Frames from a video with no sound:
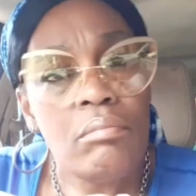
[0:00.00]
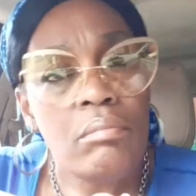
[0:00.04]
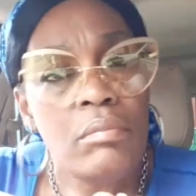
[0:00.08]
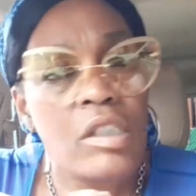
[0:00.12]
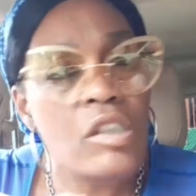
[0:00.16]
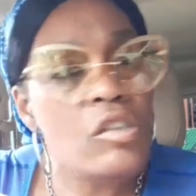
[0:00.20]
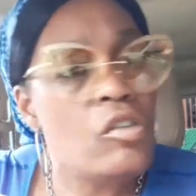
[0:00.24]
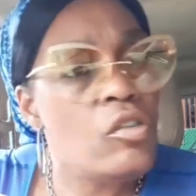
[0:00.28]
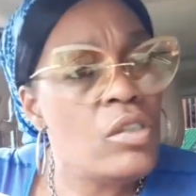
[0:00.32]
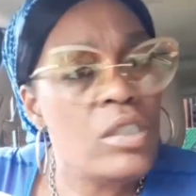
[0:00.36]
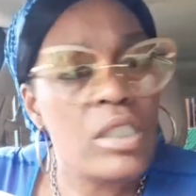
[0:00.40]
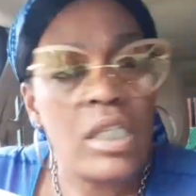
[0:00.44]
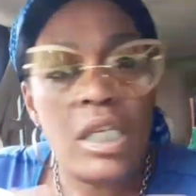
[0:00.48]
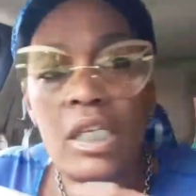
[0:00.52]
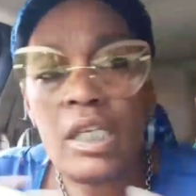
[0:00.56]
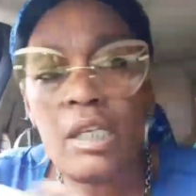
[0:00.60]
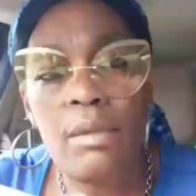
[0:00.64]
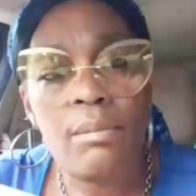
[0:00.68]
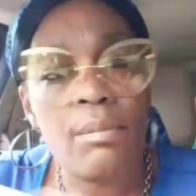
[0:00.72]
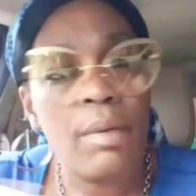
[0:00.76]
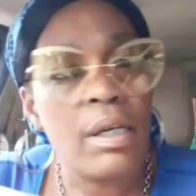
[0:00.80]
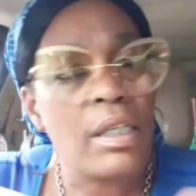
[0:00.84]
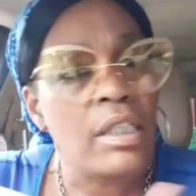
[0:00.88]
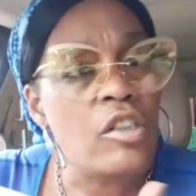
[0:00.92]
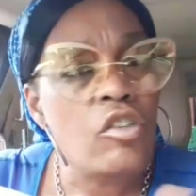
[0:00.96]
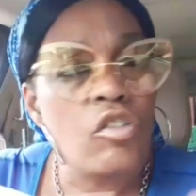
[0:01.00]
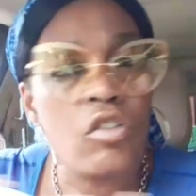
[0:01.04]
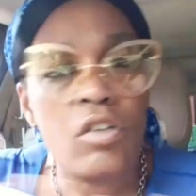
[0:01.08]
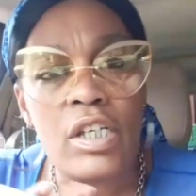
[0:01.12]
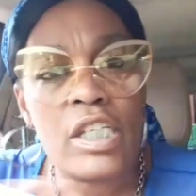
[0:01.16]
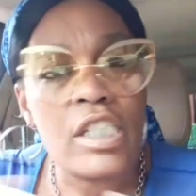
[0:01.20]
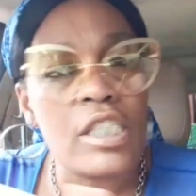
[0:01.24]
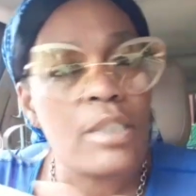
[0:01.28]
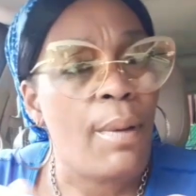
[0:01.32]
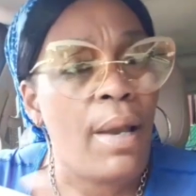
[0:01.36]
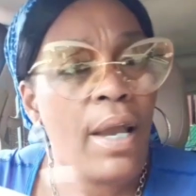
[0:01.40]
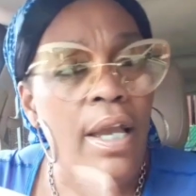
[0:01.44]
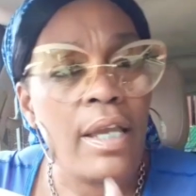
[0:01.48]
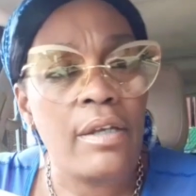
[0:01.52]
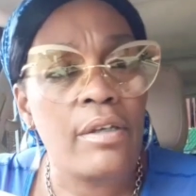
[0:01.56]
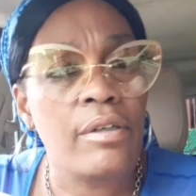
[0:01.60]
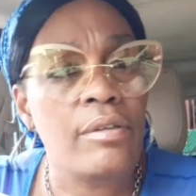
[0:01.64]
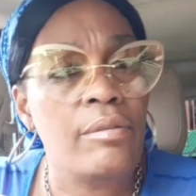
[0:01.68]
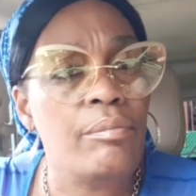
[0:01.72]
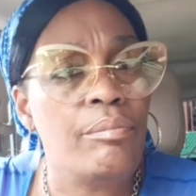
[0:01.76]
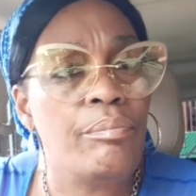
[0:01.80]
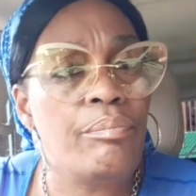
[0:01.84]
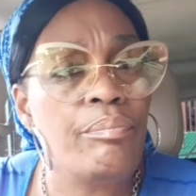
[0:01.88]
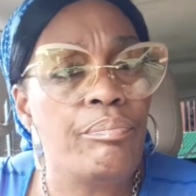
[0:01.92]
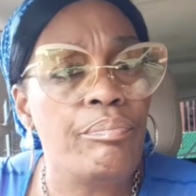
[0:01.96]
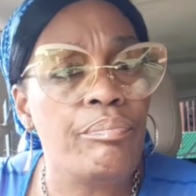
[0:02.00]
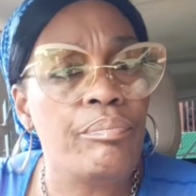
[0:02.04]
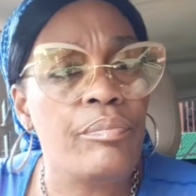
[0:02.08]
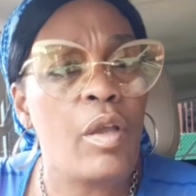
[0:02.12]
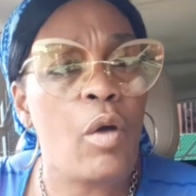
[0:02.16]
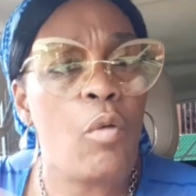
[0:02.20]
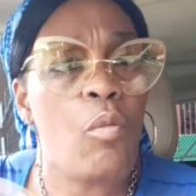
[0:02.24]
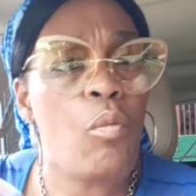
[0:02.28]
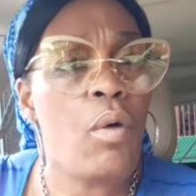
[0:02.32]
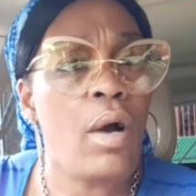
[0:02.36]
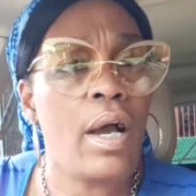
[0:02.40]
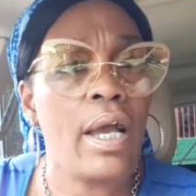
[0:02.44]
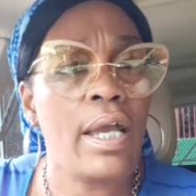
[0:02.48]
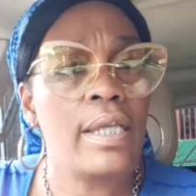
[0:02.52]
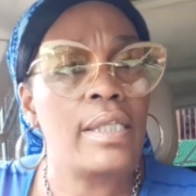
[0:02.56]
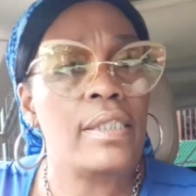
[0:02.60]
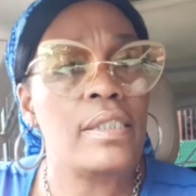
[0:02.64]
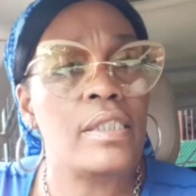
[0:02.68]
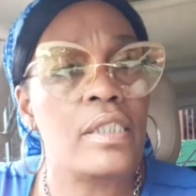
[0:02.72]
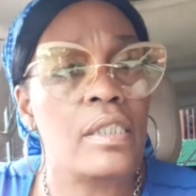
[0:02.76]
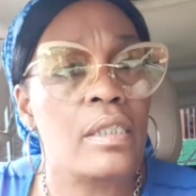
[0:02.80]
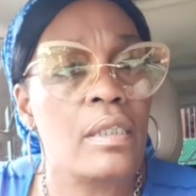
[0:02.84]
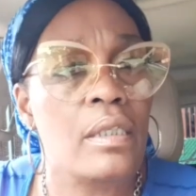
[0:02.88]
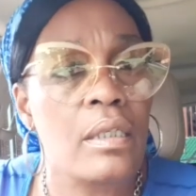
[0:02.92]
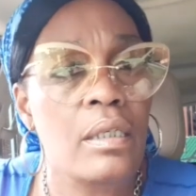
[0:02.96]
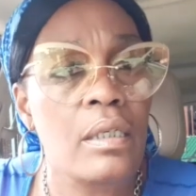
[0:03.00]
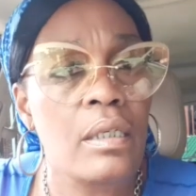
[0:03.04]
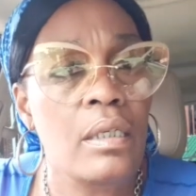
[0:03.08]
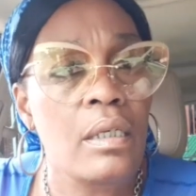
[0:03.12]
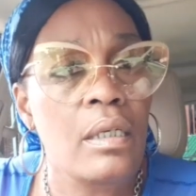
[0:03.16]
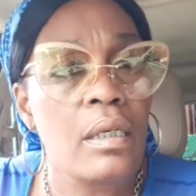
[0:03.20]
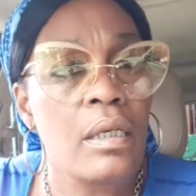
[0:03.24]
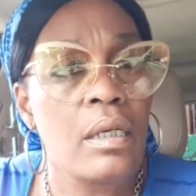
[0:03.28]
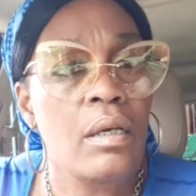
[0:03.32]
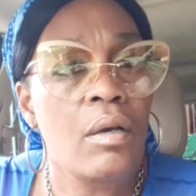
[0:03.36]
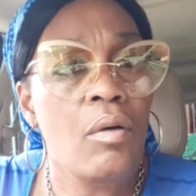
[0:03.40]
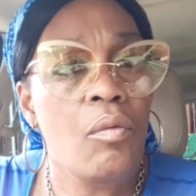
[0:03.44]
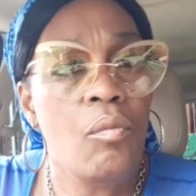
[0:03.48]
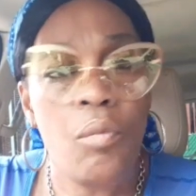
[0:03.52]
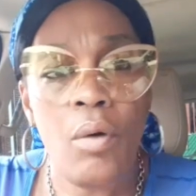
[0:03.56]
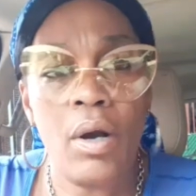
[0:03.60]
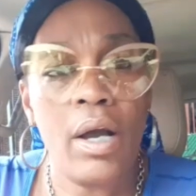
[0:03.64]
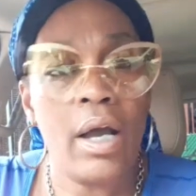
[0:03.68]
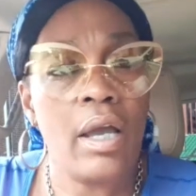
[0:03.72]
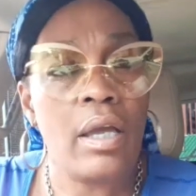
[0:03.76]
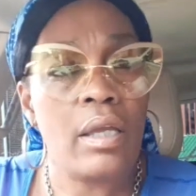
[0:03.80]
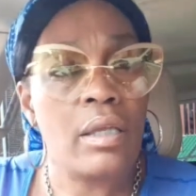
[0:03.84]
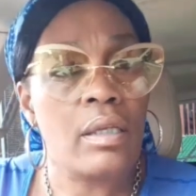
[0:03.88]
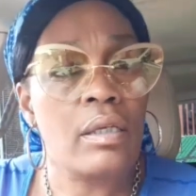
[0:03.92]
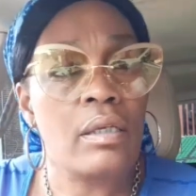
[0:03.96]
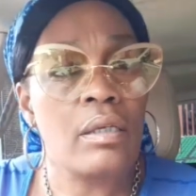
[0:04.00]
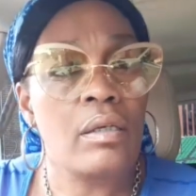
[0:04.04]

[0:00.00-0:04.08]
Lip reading: Did you see any money transpire? What? What?